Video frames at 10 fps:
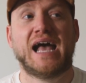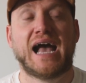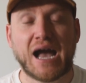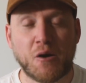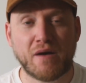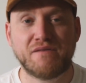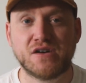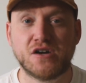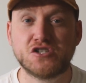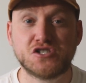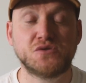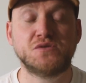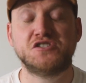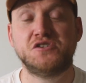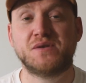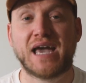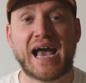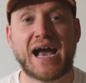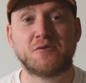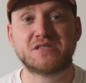However, as soon as you
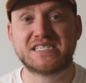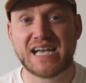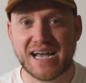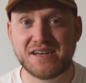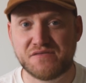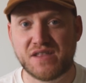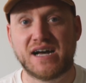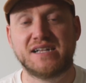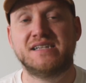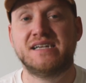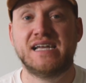get outside of that,